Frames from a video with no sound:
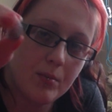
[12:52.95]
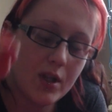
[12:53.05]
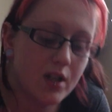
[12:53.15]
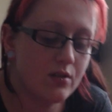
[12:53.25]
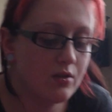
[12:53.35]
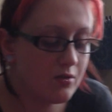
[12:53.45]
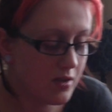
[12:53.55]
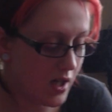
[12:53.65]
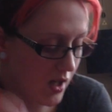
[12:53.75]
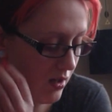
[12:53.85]
They do
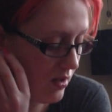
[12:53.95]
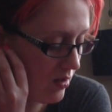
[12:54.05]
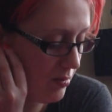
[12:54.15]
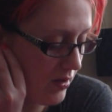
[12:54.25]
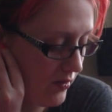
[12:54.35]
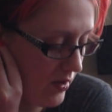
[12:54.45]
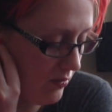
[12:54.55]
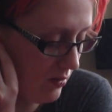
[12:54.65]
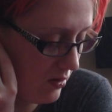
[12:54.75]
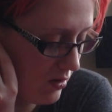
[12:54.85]
create a little bit of a
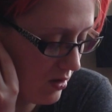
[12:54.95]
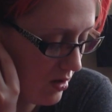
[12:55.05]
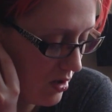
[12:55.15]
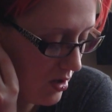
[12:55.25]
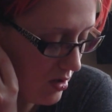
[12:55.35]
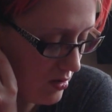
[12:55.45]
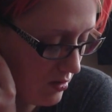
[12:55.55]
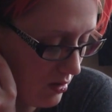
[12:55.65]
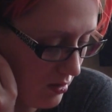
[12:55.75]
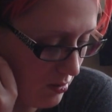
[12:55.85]
different look.
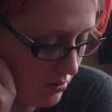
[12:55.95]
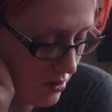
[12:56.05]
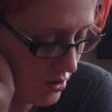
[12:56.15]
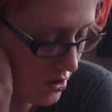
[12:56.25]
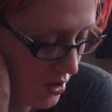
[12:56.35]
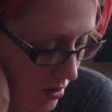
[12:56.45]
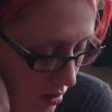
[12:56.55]
So I will just show